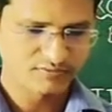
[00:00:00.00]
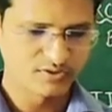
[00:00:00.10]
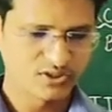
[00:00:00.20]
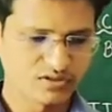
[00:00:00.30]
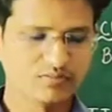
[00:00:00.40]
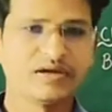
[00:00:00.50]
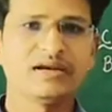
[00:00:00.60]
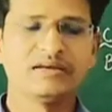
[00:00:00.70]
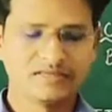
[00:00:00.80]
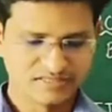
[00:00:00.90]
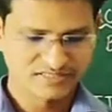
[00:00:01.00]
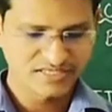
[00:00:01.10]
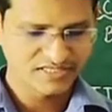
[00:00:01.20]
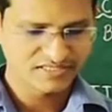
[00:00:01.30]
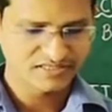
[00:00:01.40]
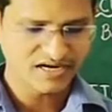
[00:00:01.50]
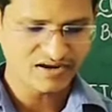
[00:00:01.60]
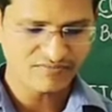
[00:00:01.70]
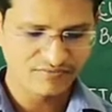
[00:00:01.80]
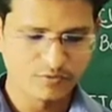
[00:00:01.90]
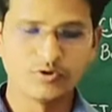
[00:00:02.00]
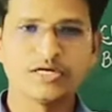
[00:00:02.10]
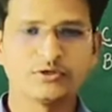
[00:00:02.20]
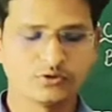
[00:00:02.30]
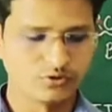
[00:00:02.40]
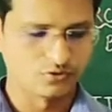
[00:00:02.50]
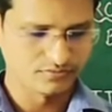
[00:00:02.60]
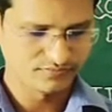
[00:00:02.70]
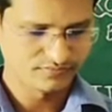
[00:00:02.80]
Question number 6, graph no need to draw.